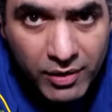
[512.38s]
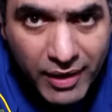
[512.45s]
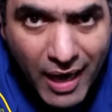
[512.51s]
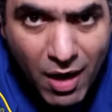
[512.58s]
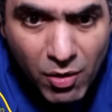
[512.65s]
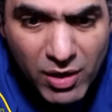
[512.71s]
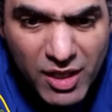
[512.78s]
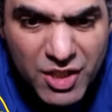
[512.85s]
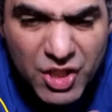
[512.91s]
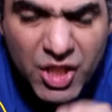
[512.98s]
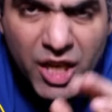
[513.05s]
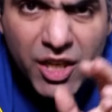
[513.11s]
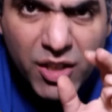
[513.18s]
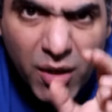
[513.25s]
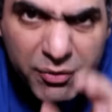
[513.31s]
Now let's
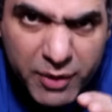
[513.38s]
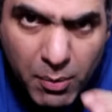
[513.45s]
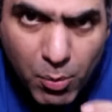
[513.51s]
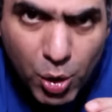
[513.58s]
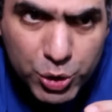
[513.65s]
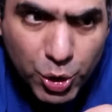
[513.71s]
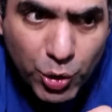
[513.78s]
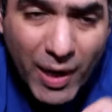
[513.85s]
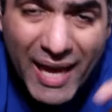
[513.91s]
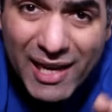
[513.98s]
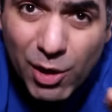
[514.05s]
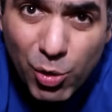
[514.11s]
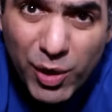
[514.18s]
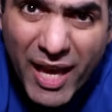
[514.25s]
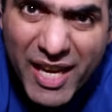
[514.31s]
turn off the motor
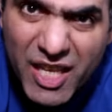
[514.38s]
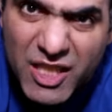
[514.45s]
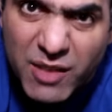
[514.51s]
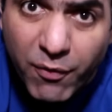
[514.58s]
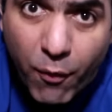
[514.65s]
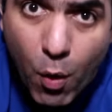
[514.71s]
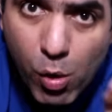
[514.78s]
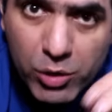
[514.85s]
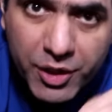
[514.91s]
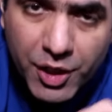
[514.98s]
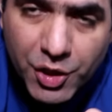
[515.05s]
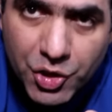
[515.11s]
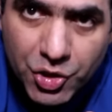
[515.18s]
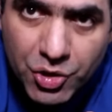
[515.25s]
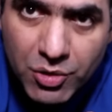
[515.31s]
and look at its
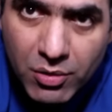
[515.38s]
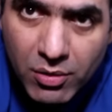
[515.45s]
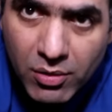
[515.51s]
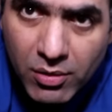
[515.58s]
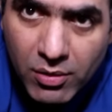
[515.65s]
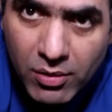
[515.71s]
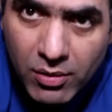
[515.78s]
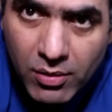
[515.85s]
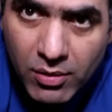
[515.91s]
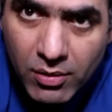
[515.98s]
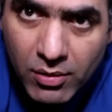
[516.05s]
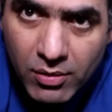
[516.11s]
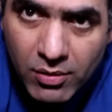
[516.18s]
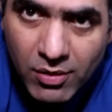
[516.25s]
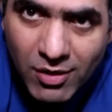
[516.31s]
voltage.
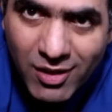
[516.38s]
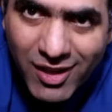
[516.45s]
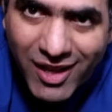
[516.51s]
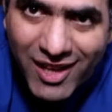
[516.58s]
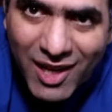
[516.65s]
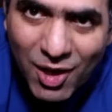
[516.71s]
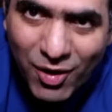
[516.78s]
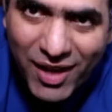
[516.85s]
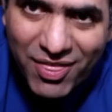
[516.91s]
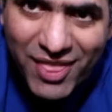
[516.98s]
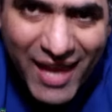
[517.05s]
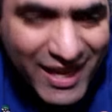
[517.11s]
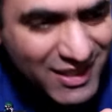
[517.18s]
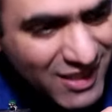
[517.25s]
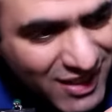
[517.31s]
Look at
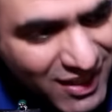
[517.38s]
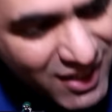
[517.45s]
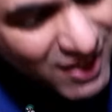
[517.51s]
that!